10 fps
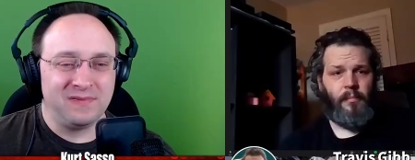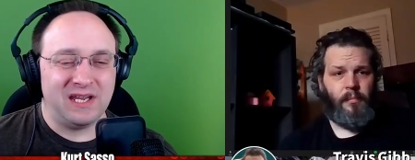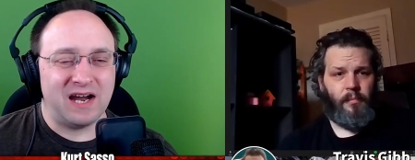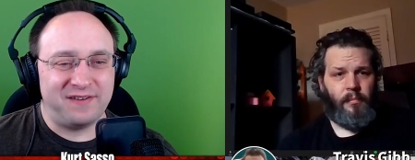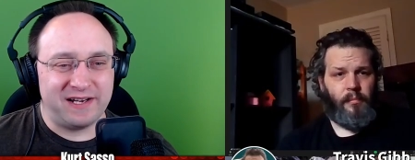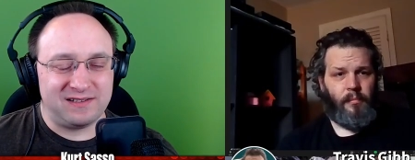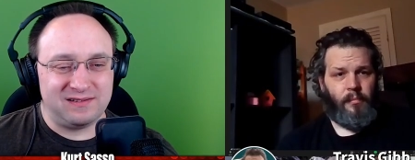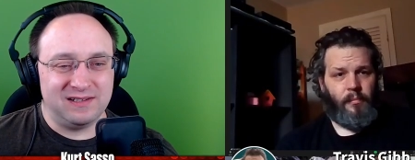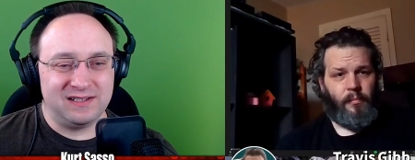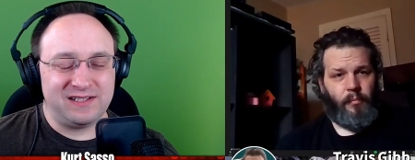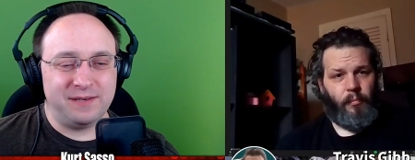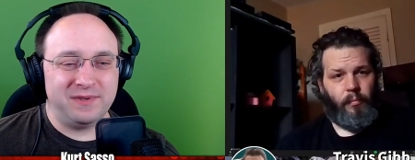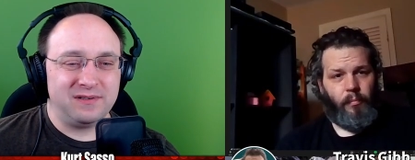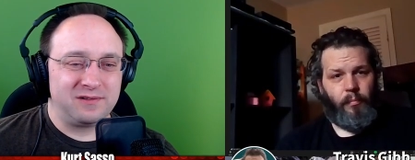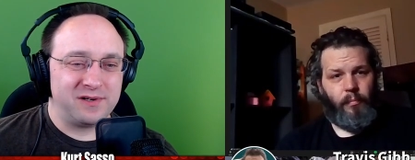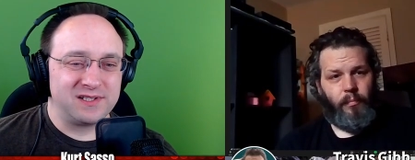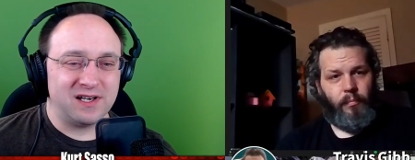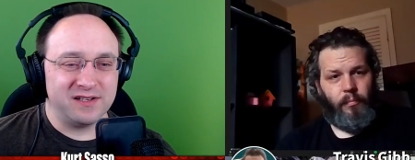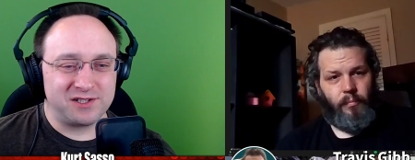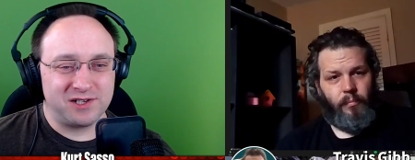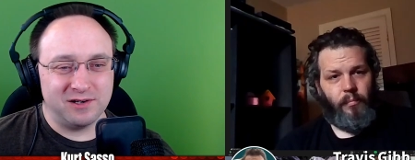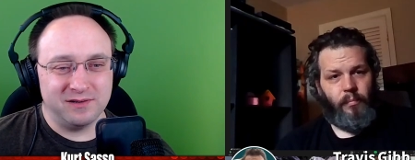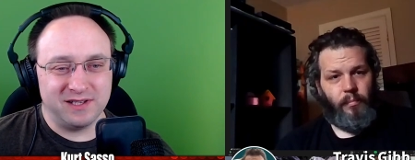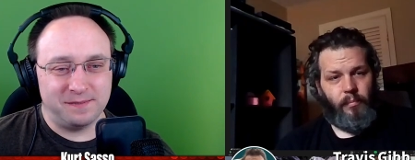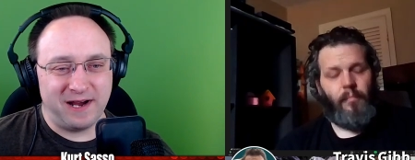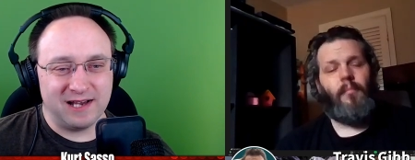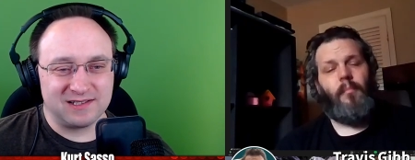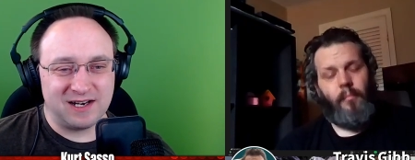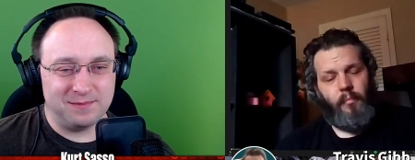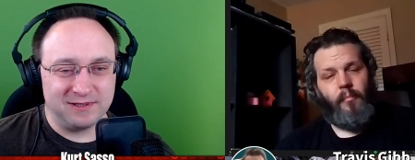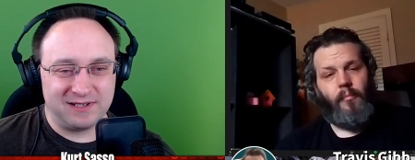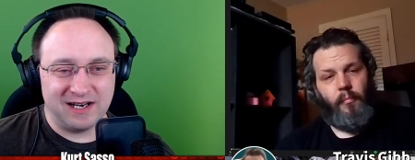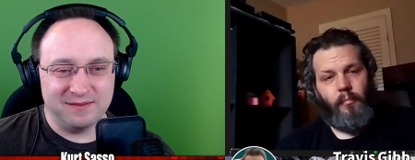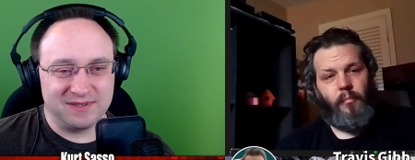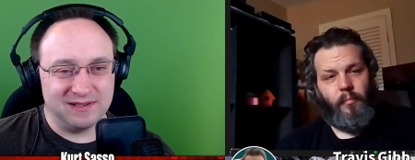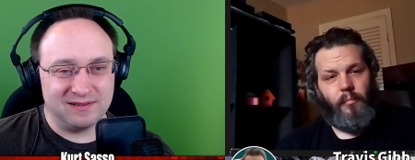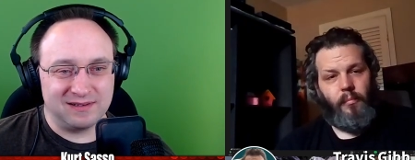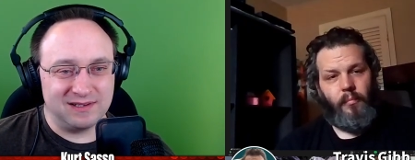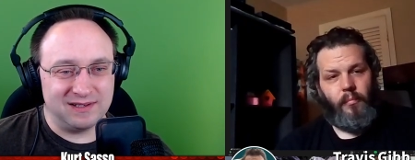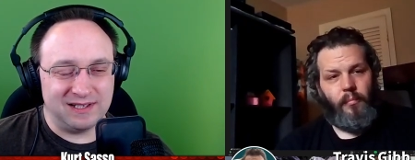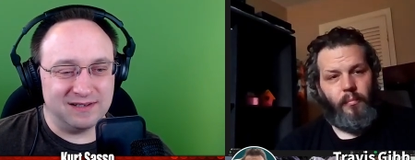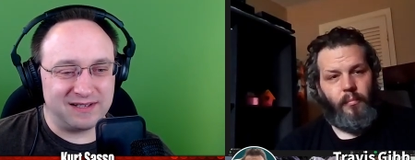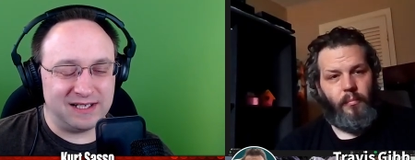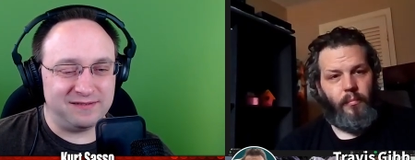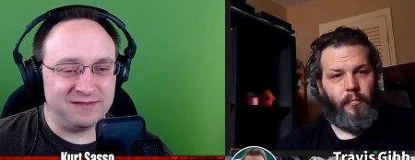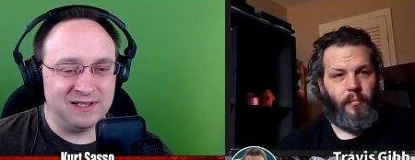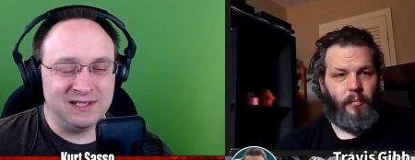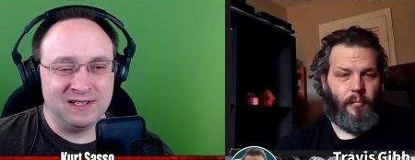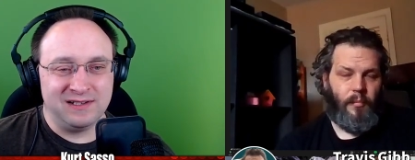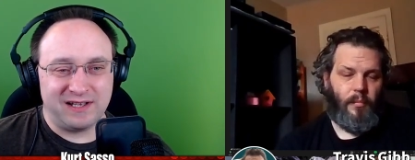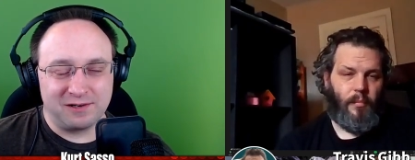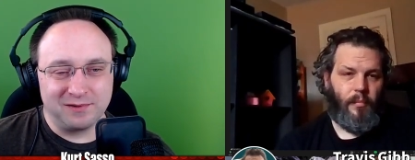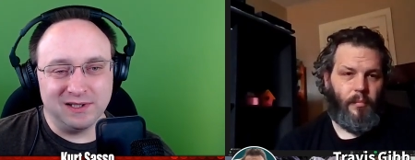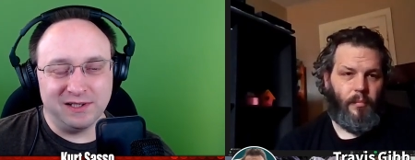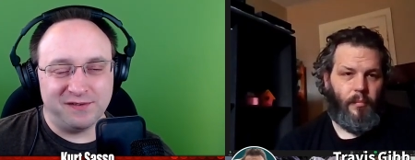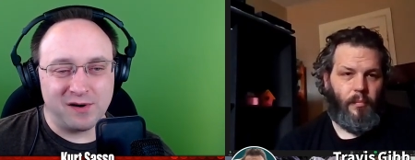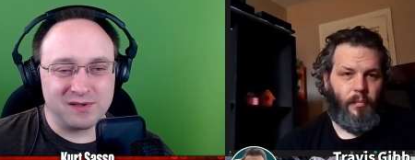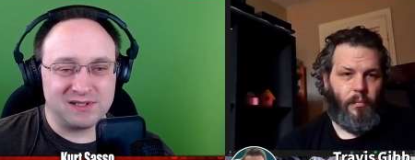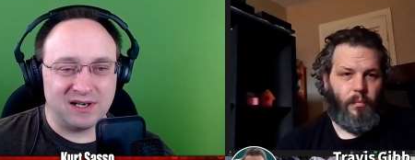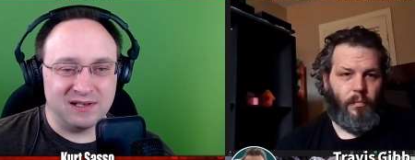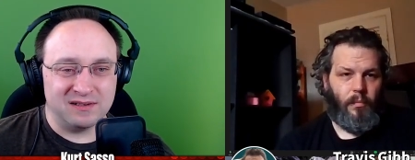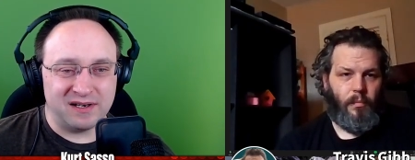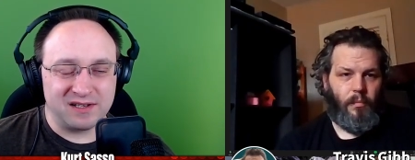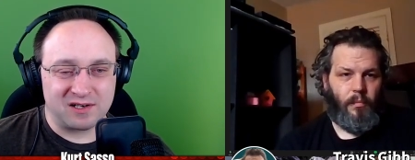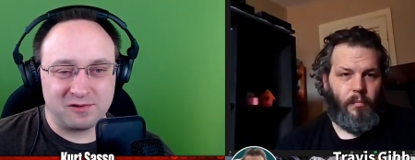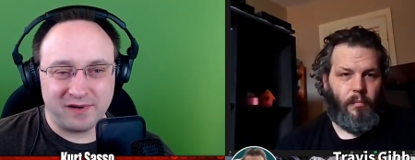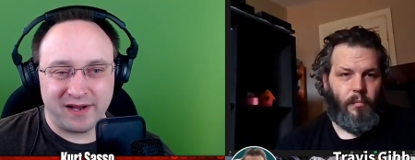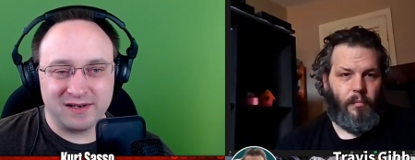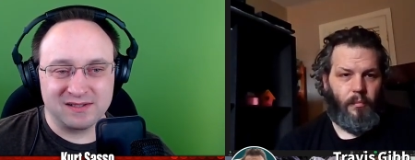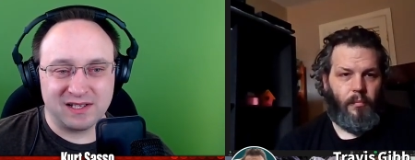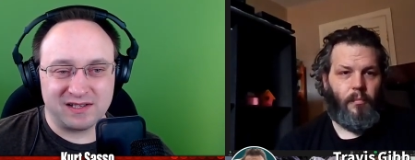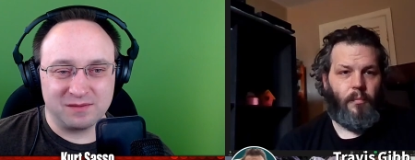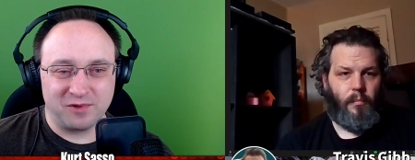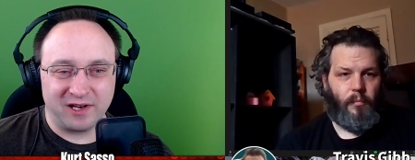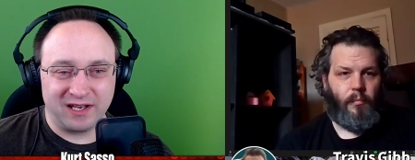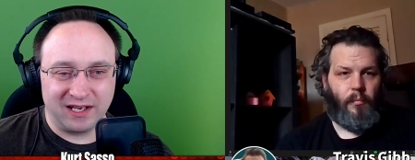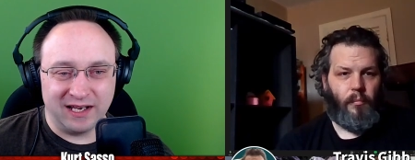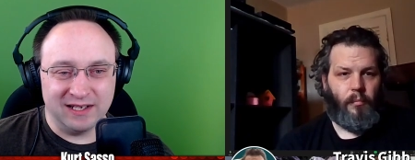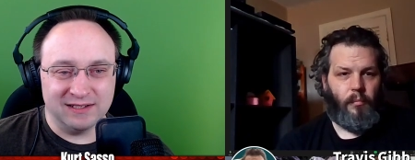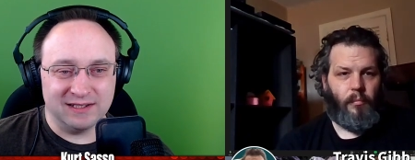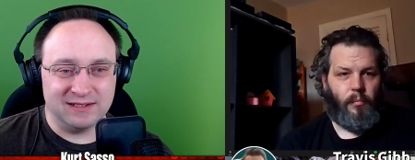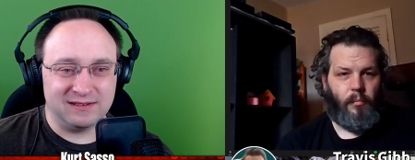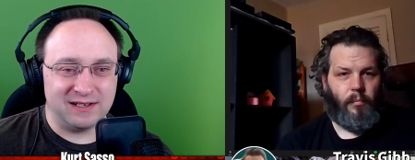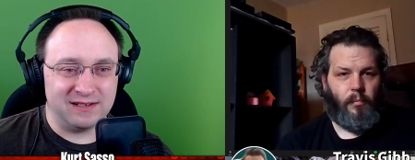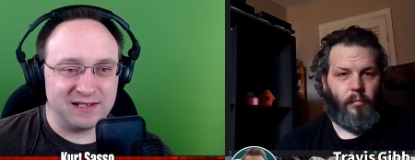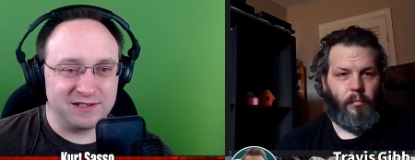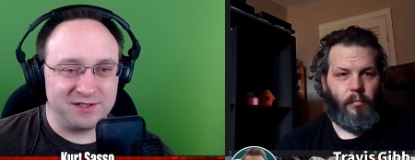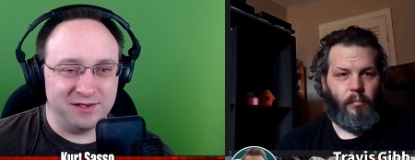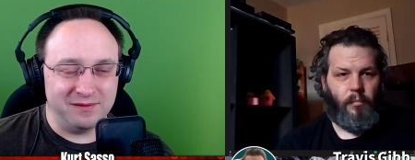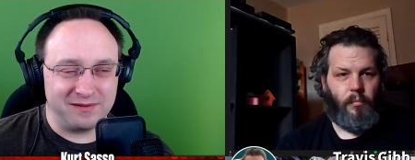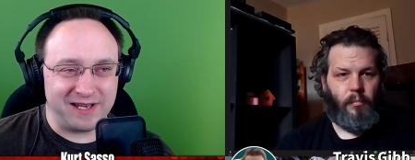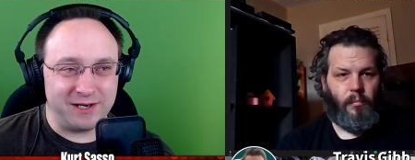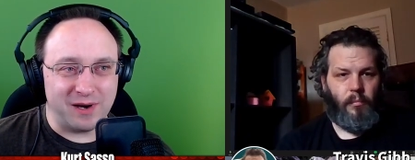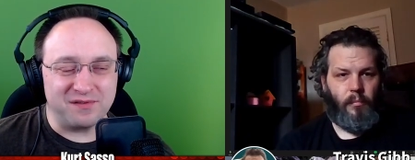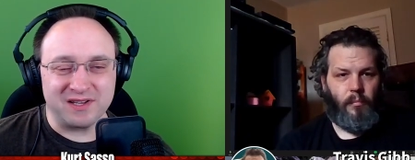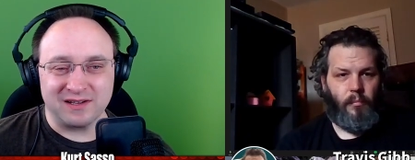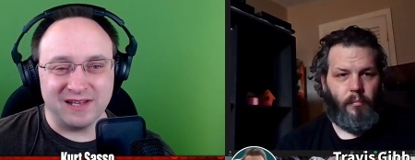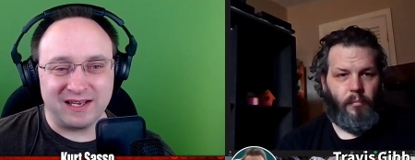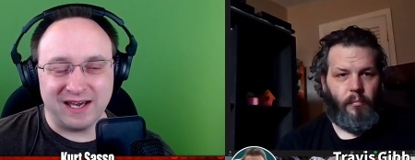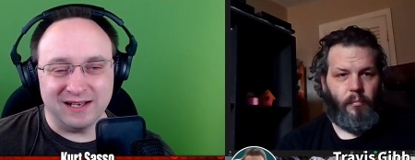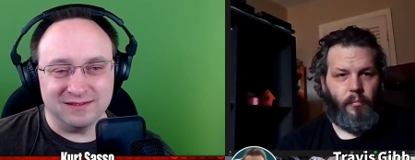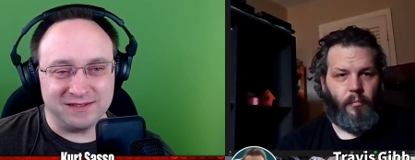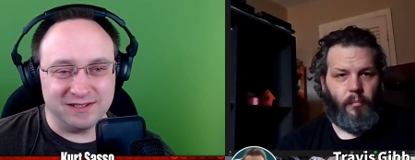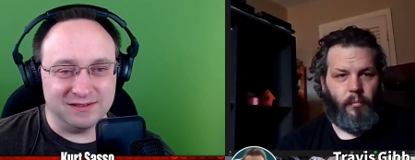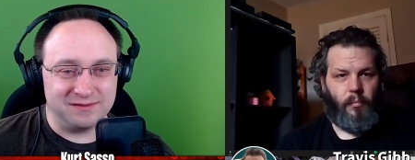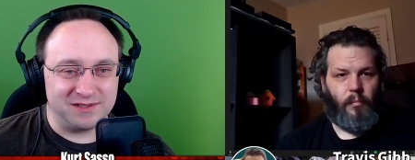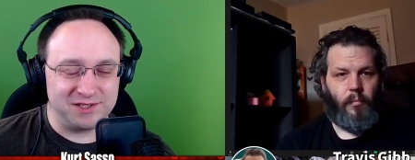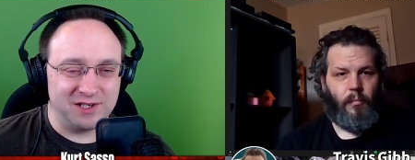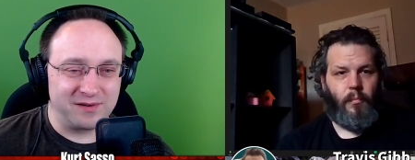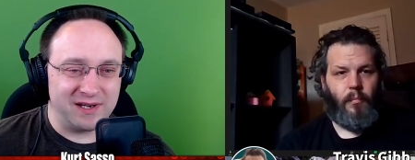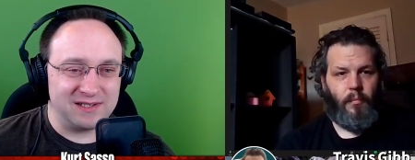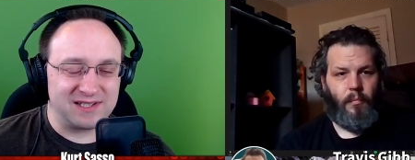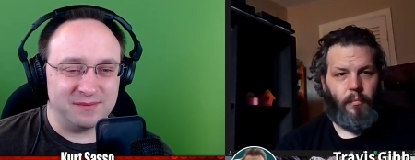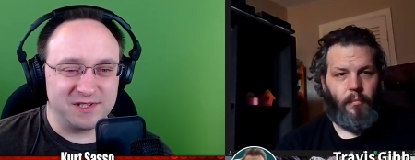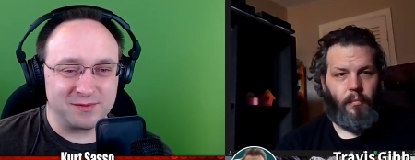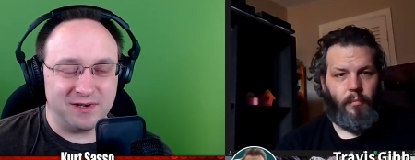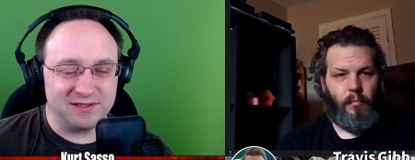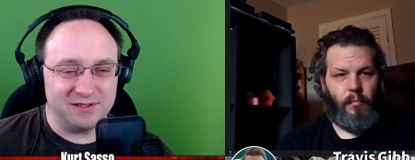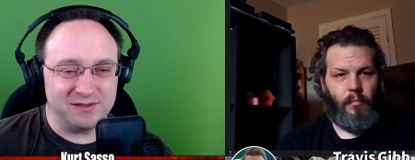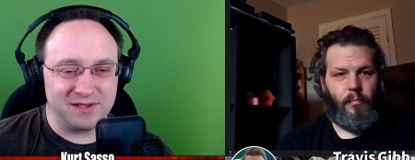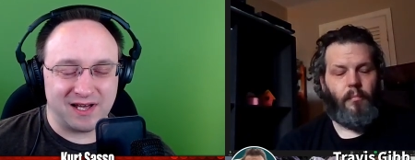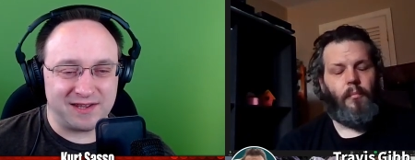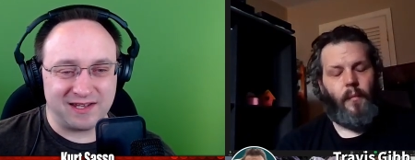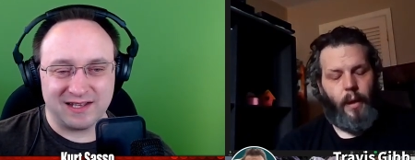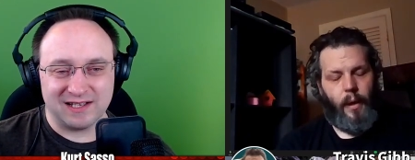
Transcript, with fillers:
Speaker 1: Yeah, I've had uh, Tim and Chris on the show in the past a couple of times, and yeah, they've they really focused on on the creators that they're bringing in, and and they do they do everything they can to to showcase them as well too. So I think